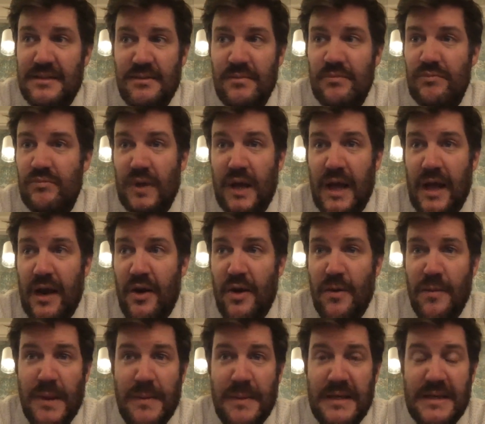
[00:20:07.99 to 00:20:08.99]
I don't know,
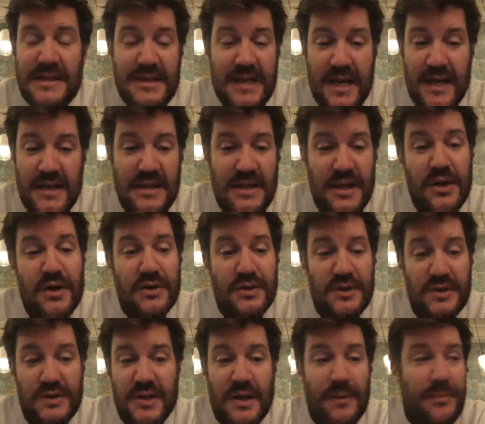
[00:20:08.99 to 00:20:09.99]
maybe 10 years
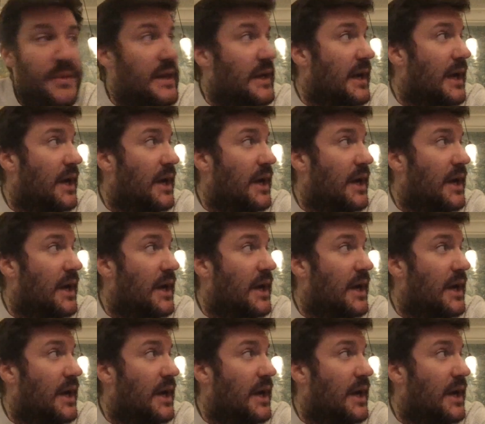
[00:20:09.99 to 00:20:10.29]
or something,